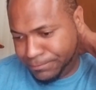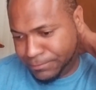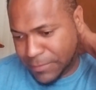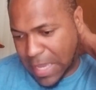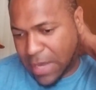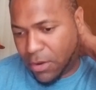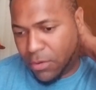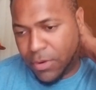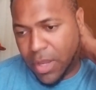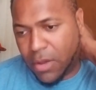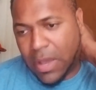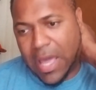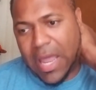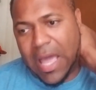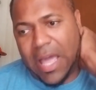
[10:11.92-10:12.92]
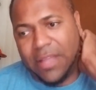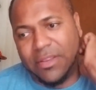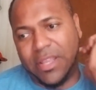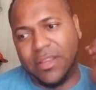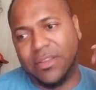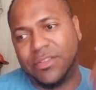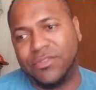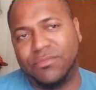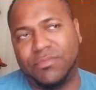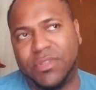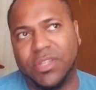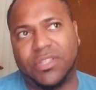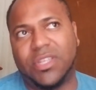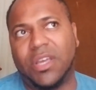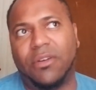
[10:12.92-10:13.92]
don't know.
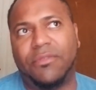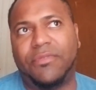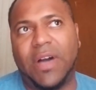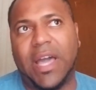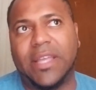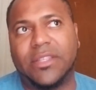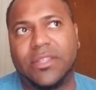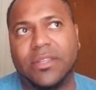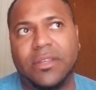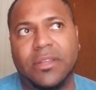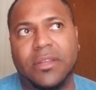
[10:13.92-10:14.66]
To sell fights,